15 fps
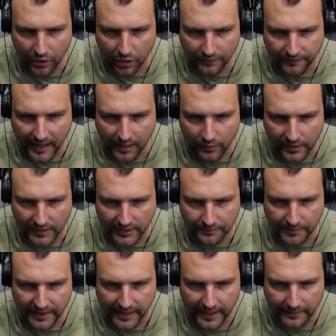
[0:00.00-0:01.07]
of our
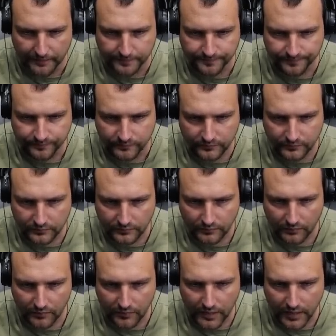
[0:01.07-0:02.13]
DPM.
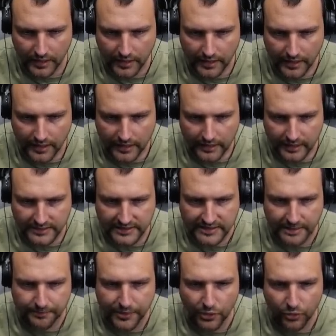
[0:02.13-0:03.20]
This is
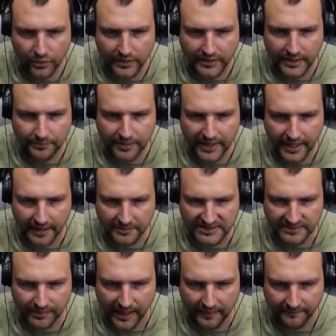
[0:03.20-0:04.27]
a pure DPM
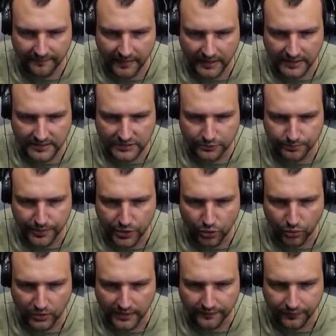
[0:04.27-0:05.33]
spam, fellas.
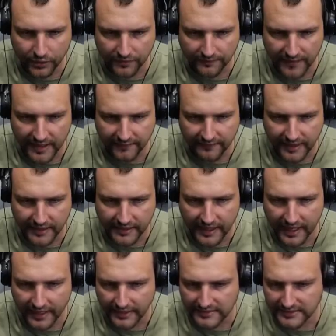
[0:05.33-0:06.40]
Beautiful. Very, very
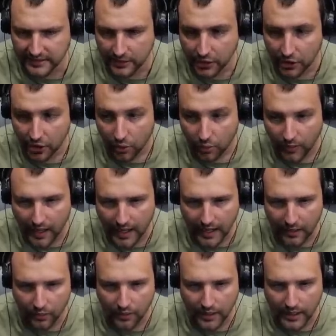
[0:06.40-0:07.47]
nice.
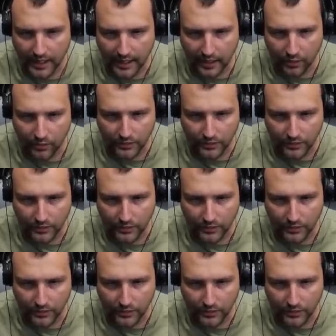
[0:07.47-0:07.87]
Wow, how